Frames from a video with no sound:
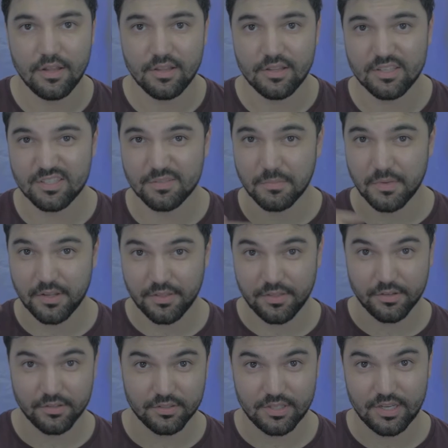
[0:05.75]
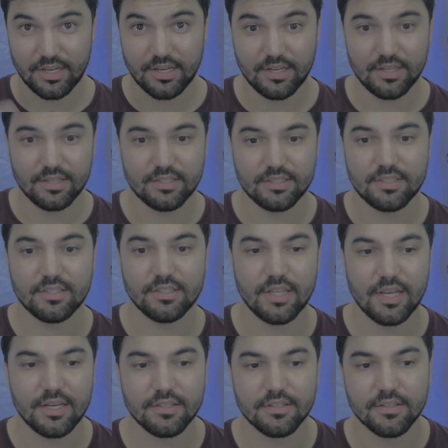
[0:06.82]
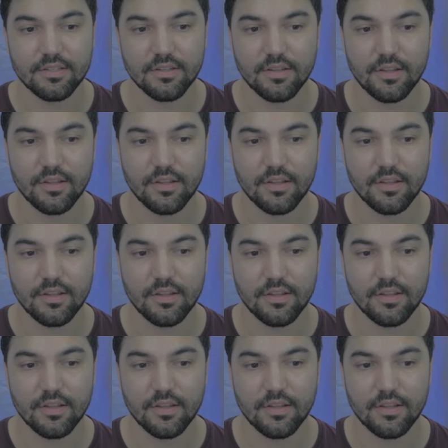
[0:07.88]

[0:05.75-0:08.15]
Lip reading: This is my Thursday slate